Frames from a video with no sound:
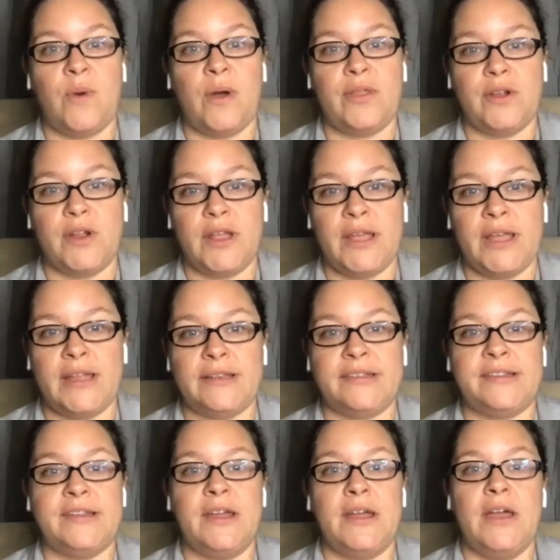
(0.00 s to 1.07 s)
whether
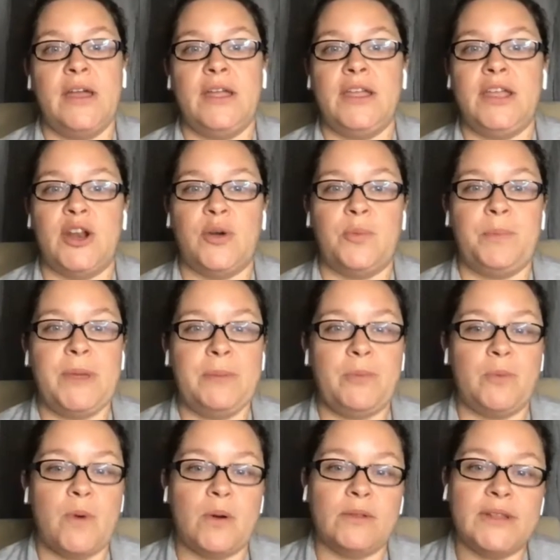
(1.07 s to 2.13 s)
it's, you know, people
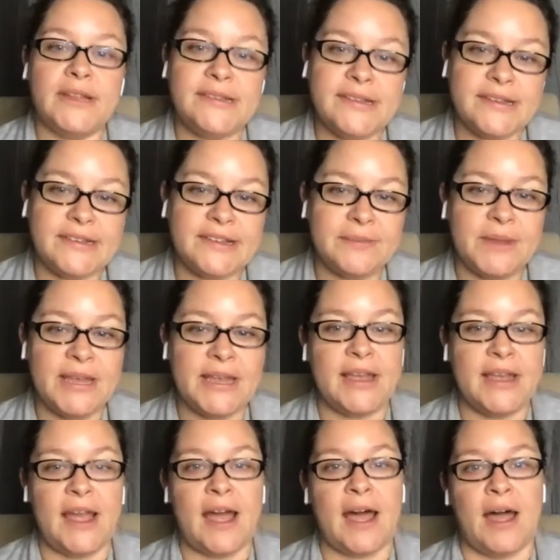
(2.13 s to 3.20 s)
won't listen to
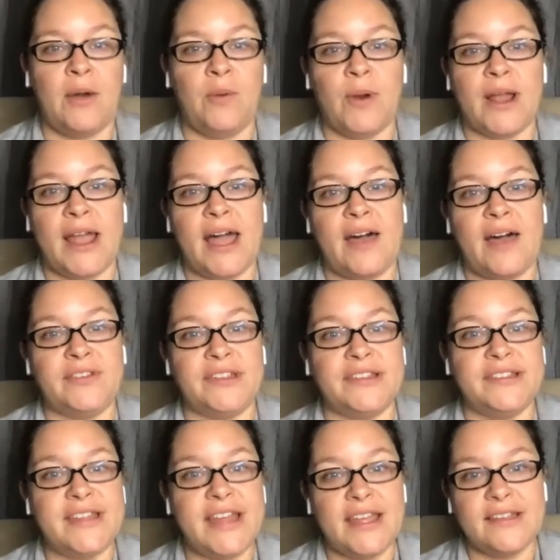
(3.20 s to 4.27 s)
me, what I have to
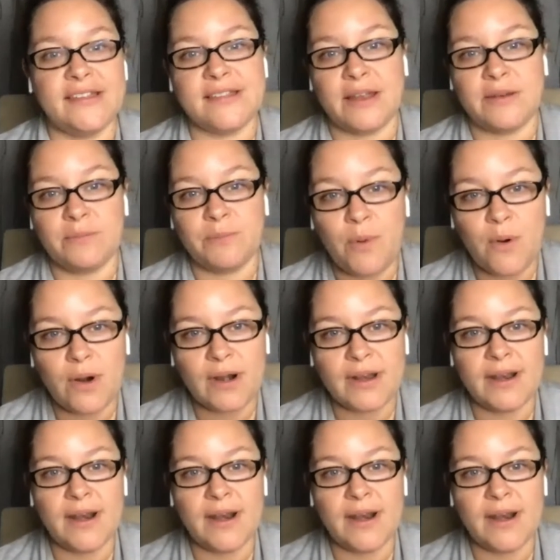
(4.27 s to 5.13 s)
say is not important